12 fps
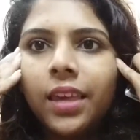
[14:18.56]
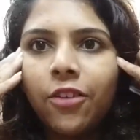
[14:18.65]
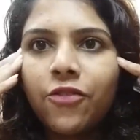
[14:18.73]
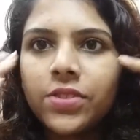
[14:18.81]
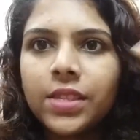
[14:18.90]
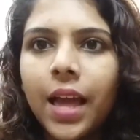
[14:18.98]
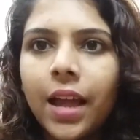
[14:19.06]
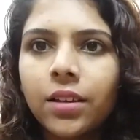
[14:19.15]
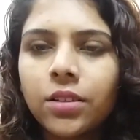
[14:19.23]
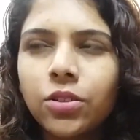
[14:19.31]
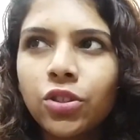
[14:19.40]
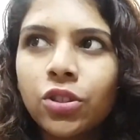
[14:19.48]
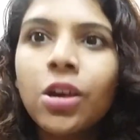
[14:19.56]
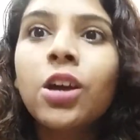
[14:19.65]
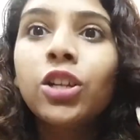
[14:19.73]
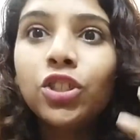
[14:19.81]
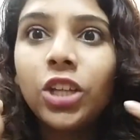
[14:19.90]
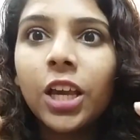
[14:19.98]
gives that
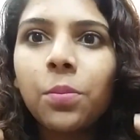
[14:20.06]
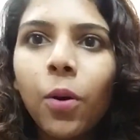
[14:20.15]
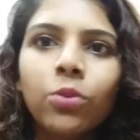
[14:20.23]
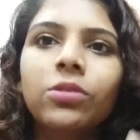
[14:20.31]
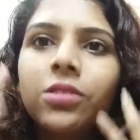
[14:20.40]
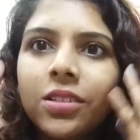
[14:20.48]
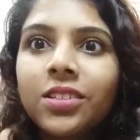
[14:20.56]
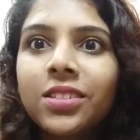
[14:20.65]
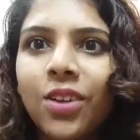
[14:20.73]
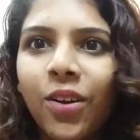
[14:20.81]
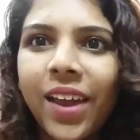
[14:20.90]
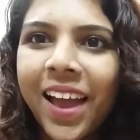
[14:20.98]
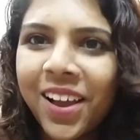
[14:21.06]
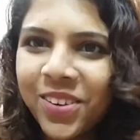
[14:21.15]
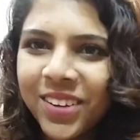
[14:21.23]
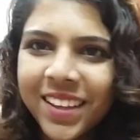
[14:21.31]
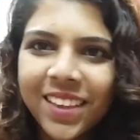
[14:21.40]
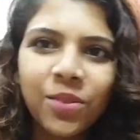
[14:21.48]
cheekbones. Sorry, I
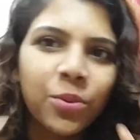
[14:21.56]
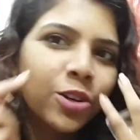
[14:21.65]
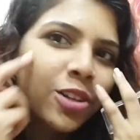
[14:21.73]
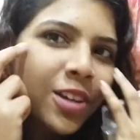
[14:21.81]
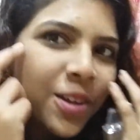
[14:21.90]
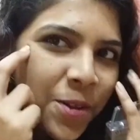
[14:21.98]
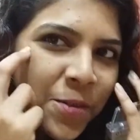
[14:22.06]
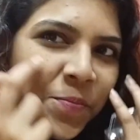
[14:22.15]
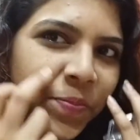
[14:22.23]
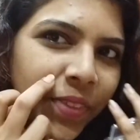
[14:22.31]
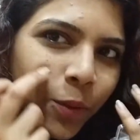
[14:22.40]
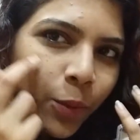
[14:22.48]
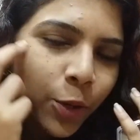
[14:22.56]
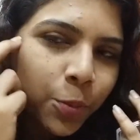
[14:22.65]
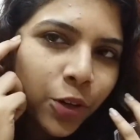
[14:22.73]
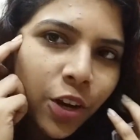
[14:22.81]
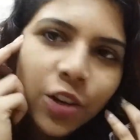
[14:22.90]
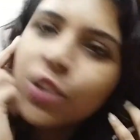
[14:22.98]
couldn't get the word. When you
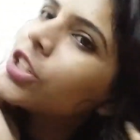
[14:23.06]
put it on your